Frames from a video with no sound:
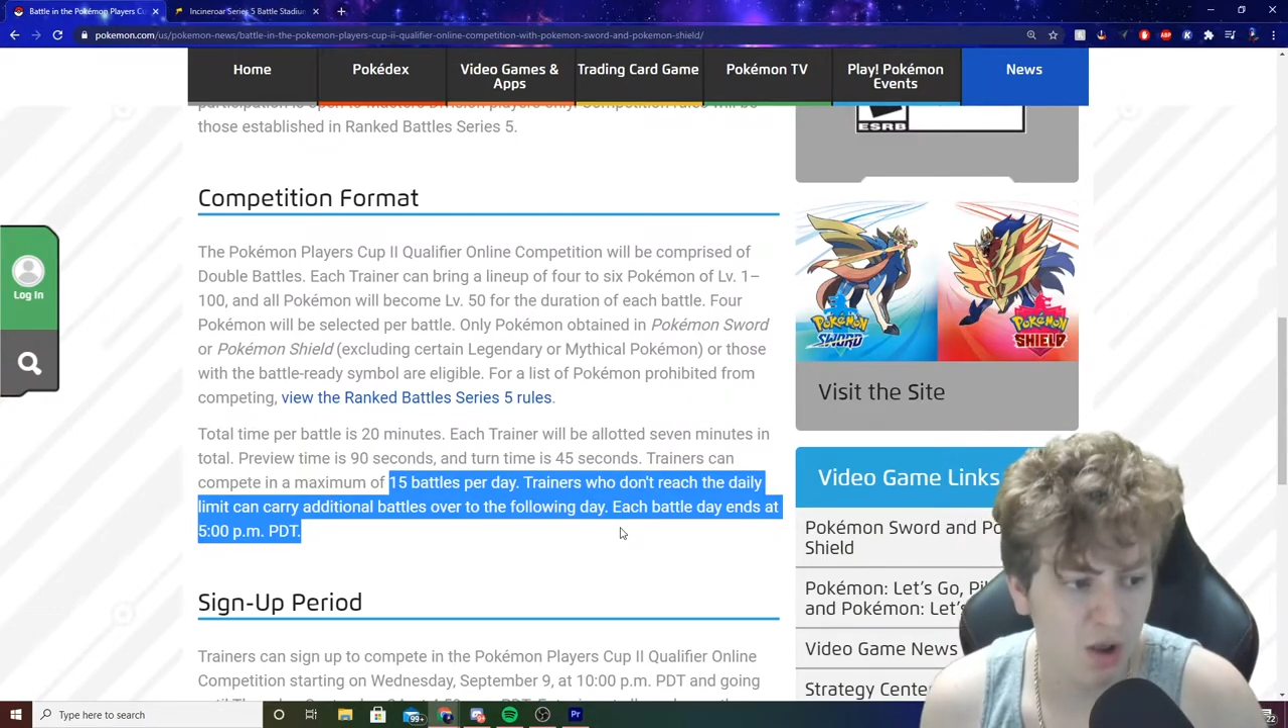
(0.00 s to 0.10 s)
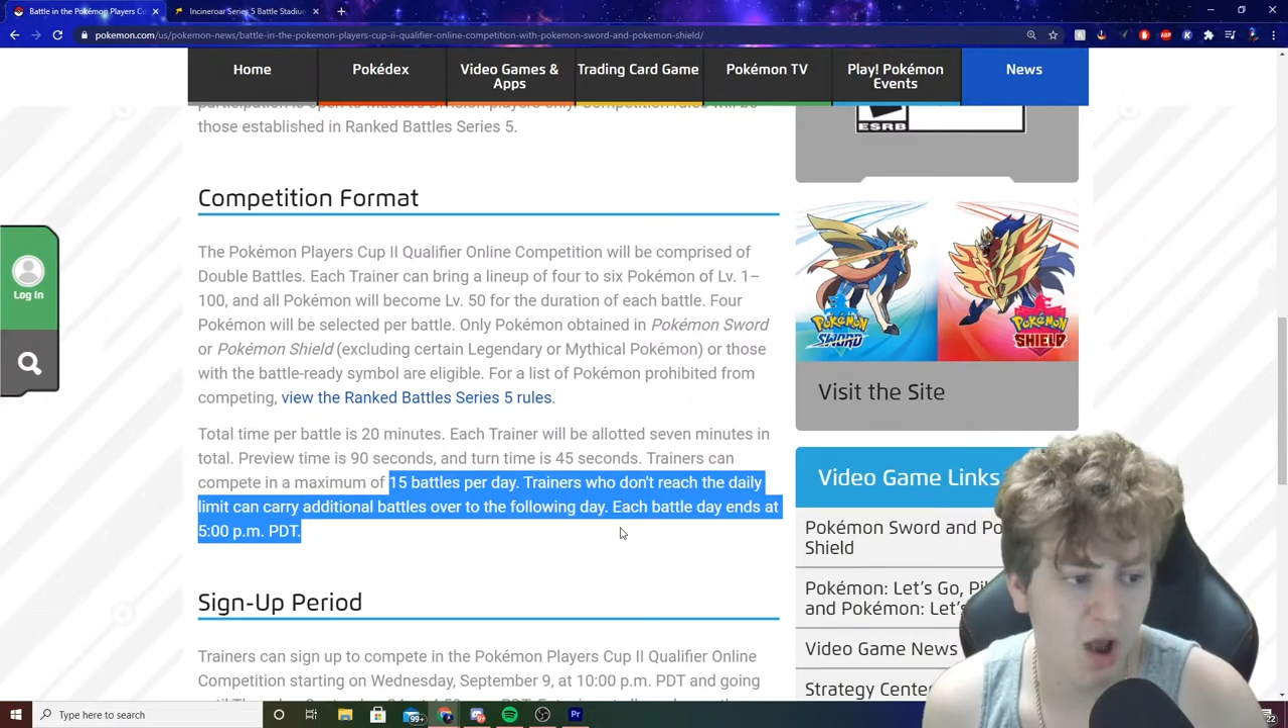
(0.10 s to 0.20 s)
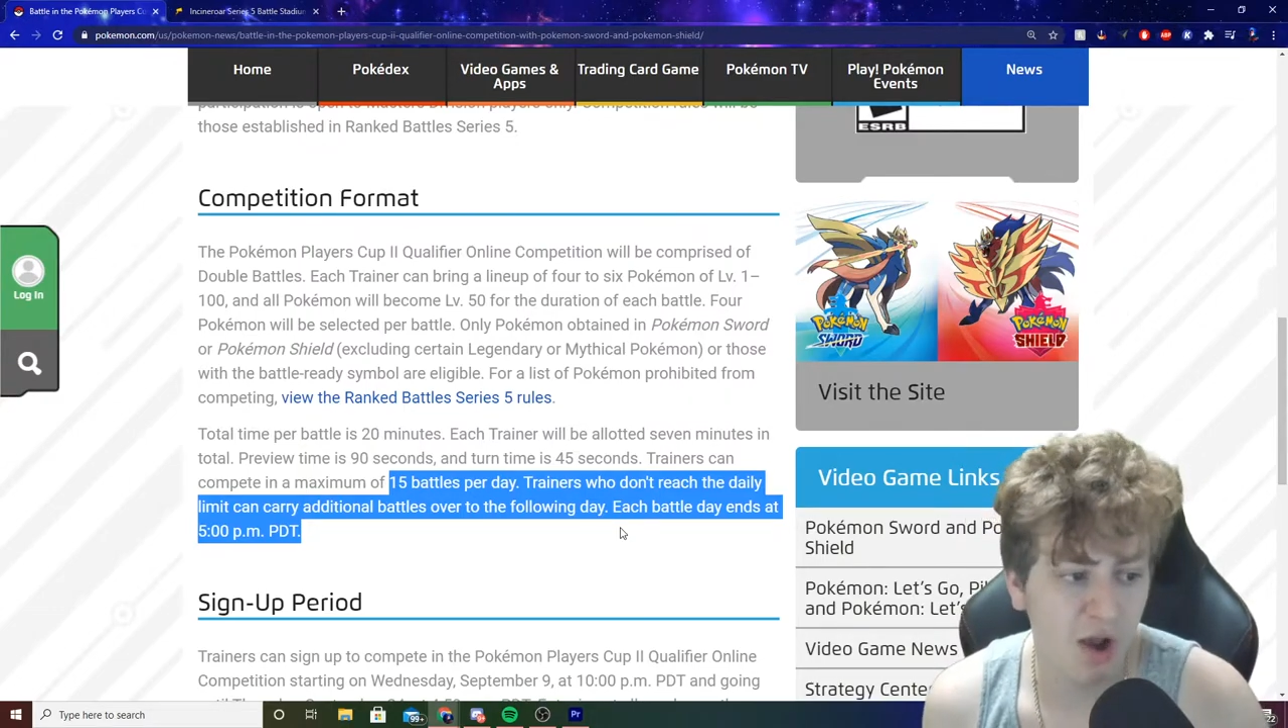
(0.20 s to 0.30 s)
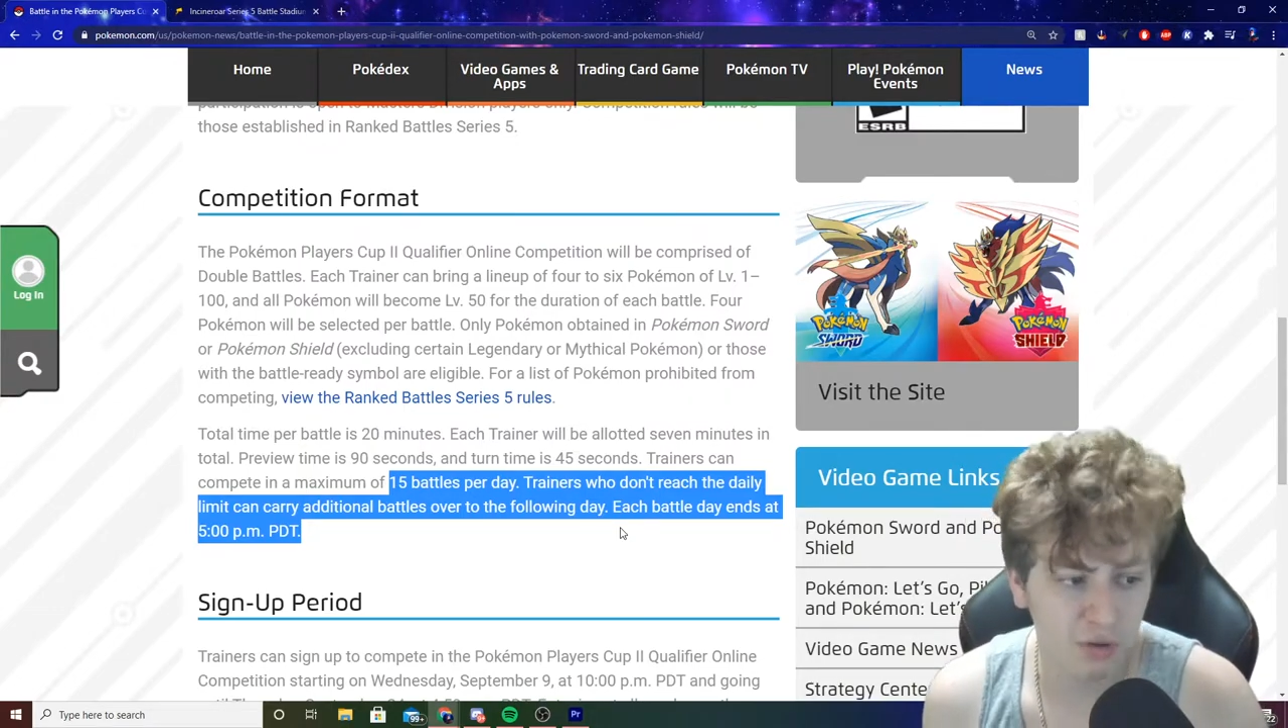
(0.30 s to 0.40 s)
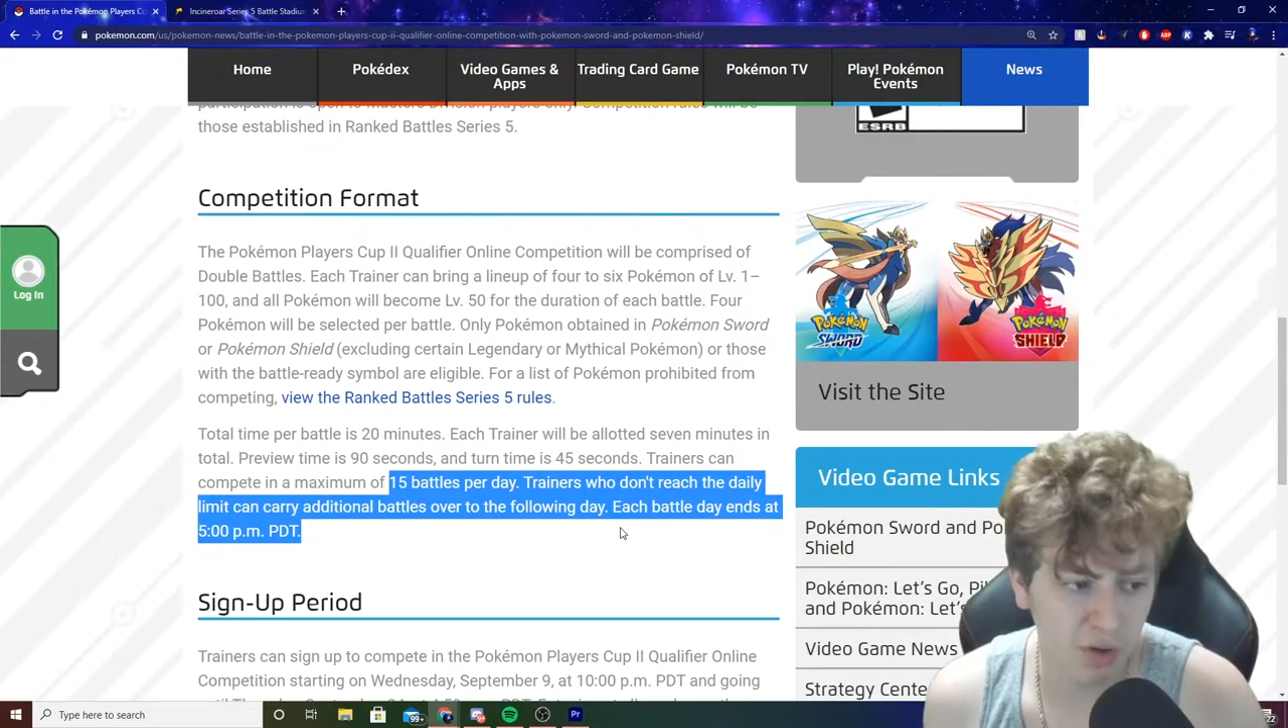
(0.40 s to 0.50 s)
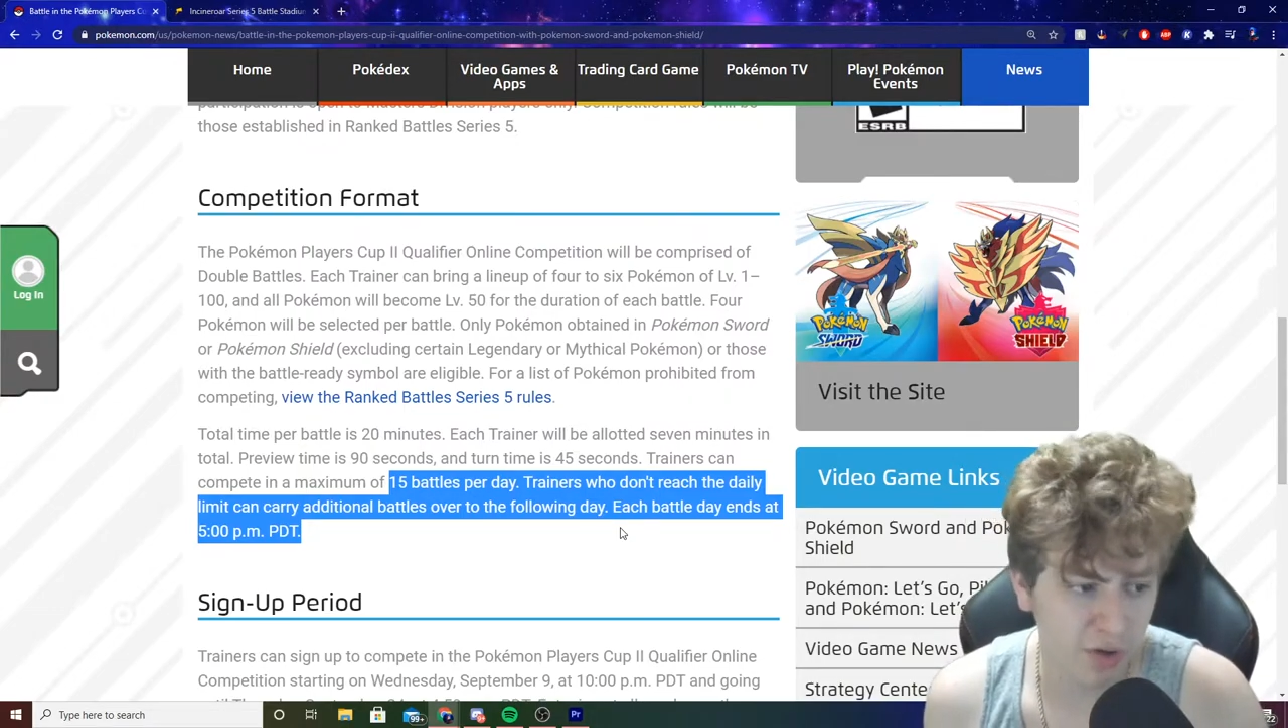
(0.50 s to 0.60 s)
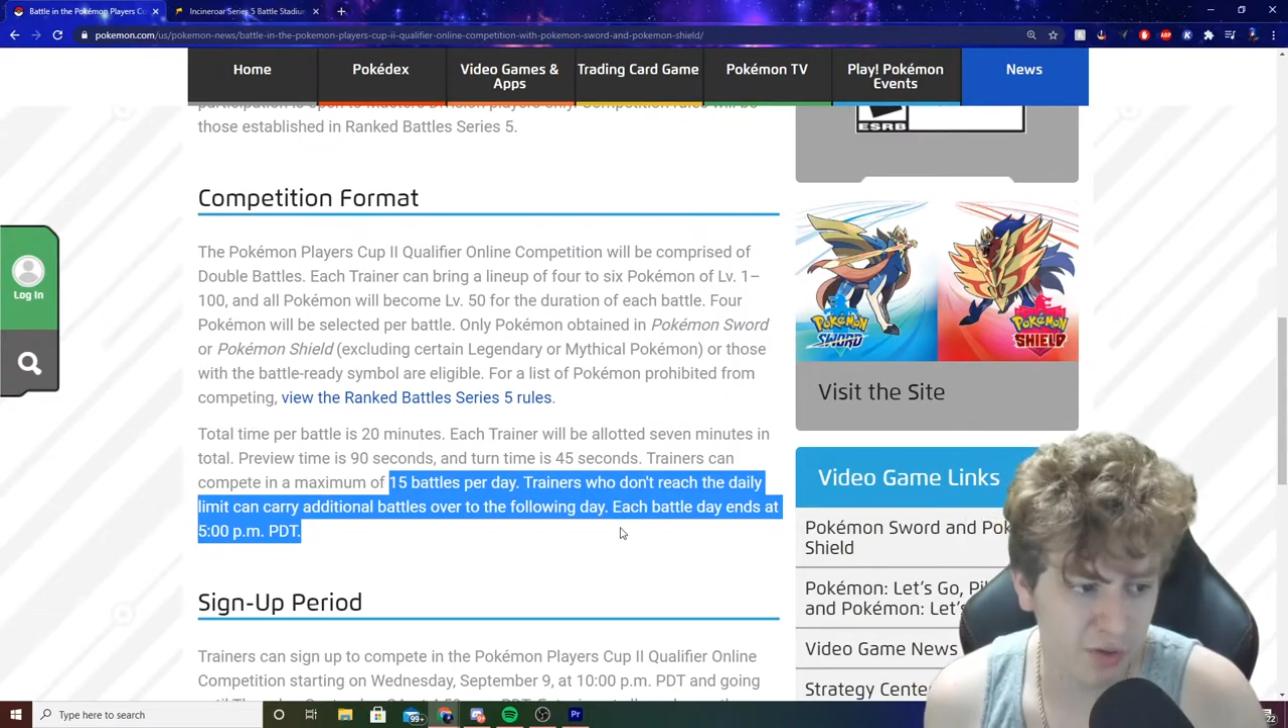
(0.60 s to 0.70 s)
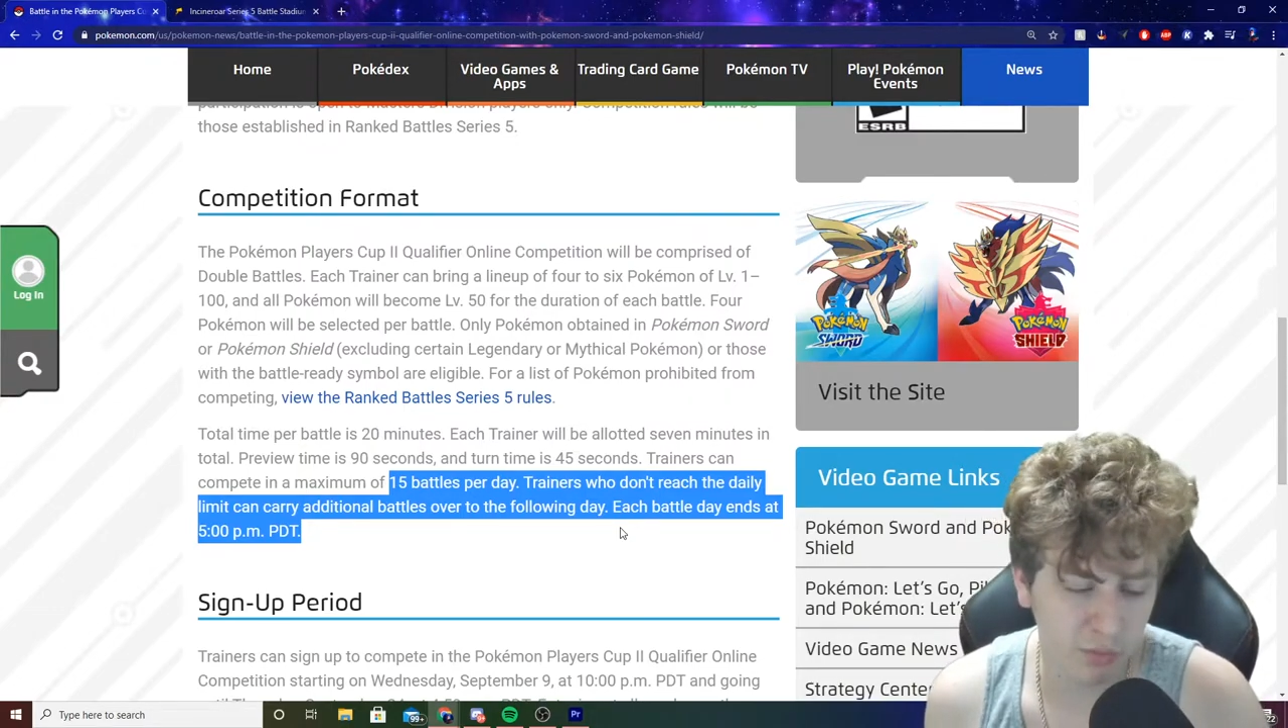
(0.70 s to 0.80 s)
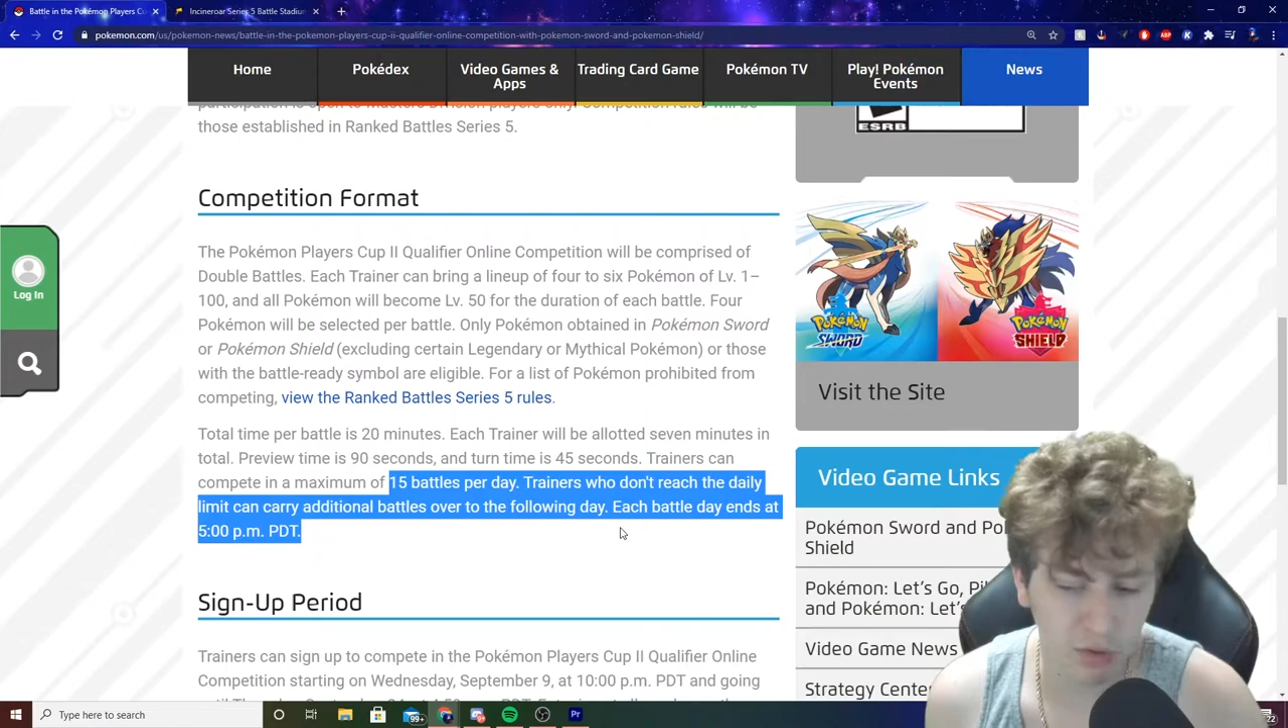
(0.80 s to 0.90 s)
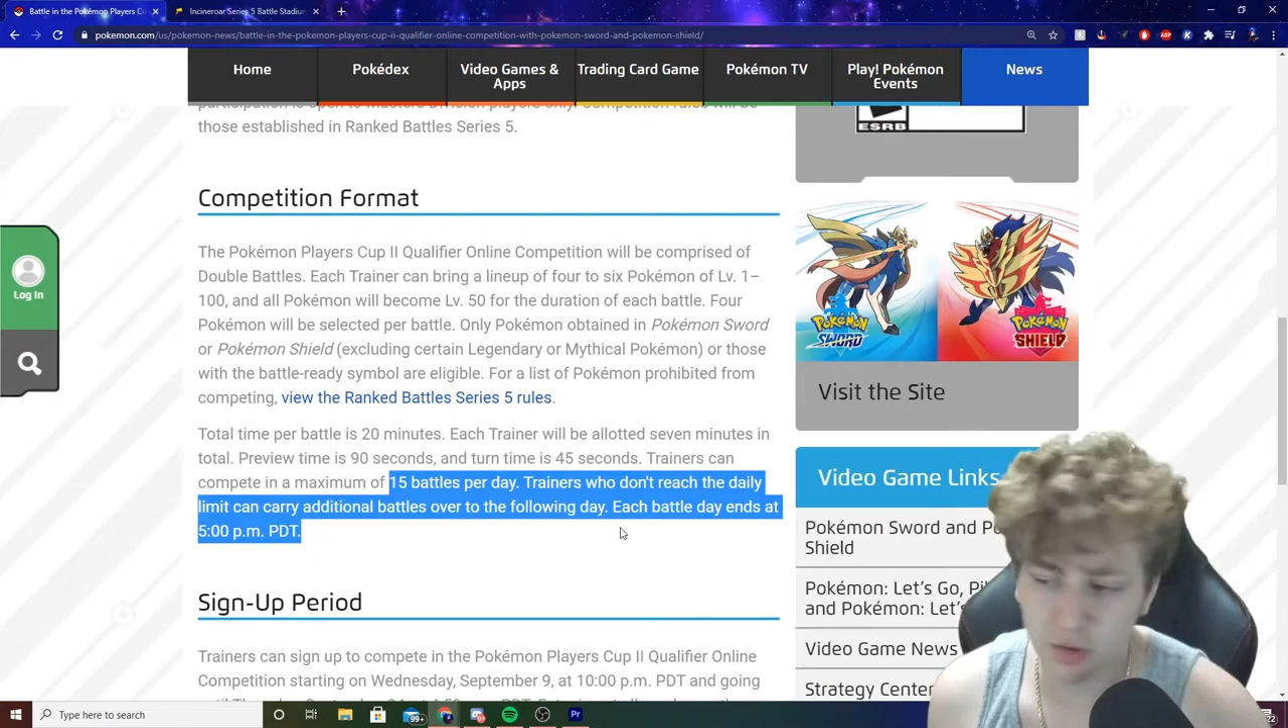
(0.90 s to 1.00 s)
I don't know how that
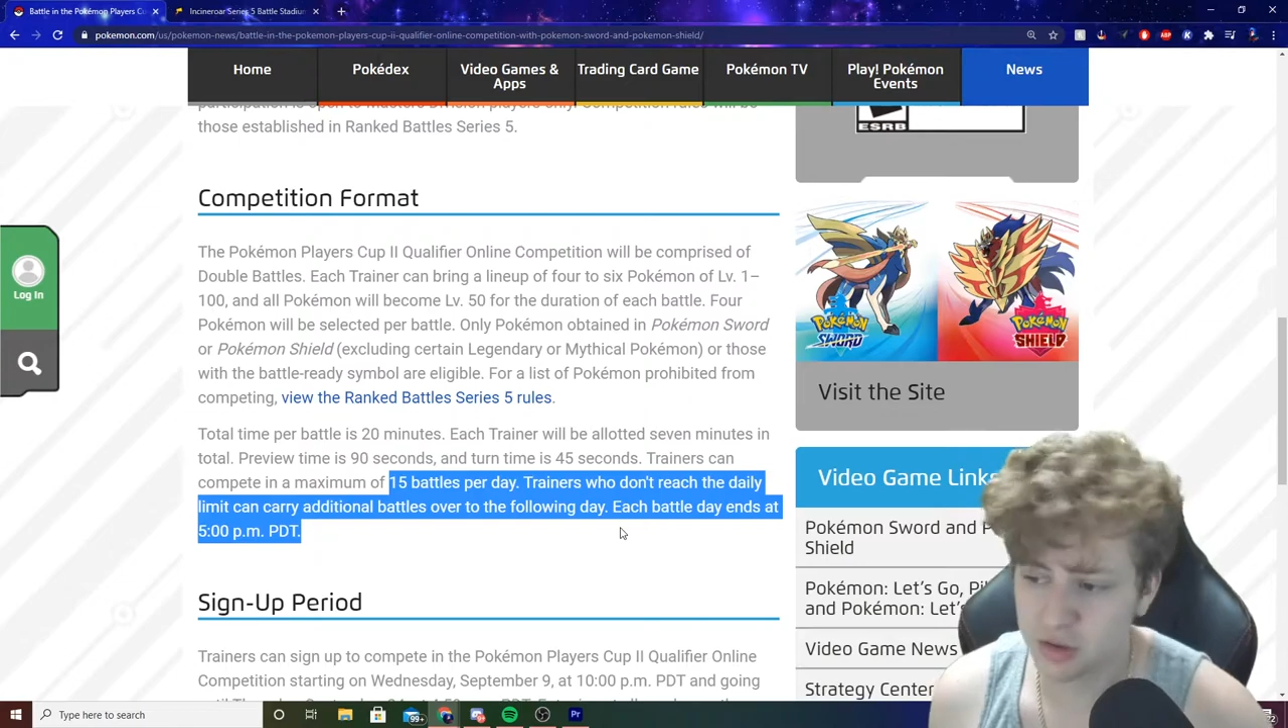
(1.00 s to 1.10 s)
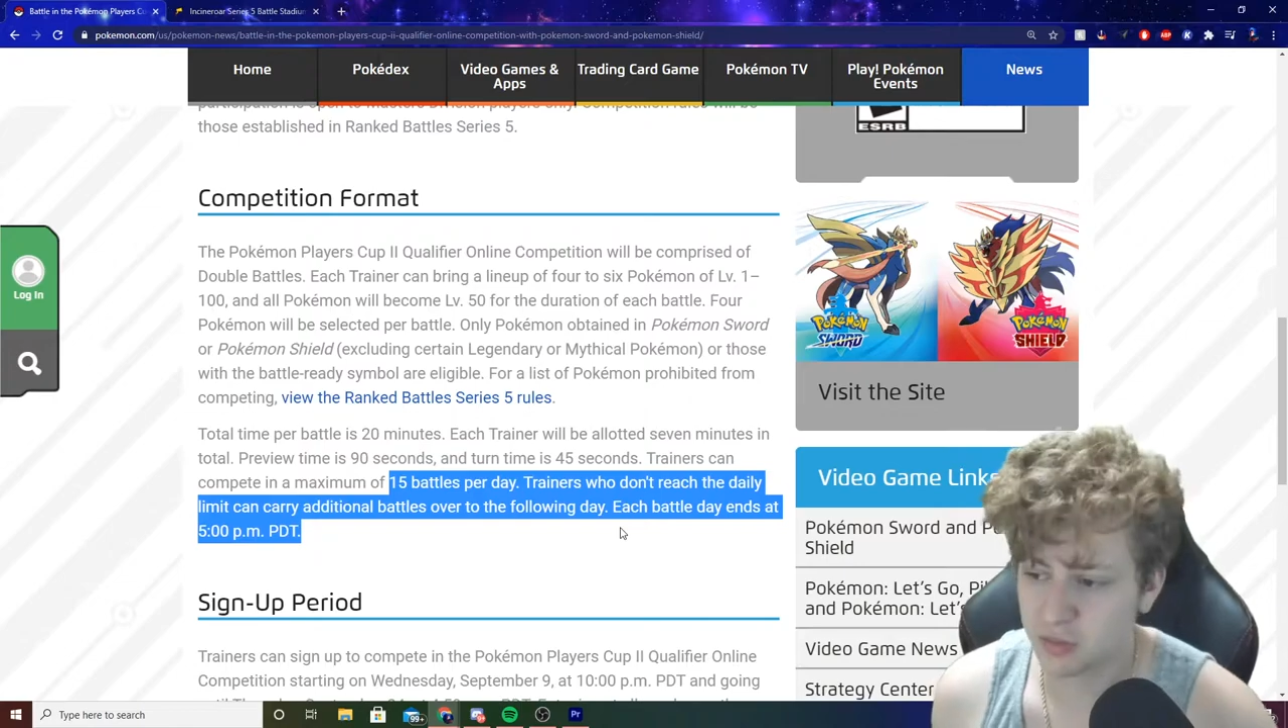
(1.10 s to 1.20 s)
works.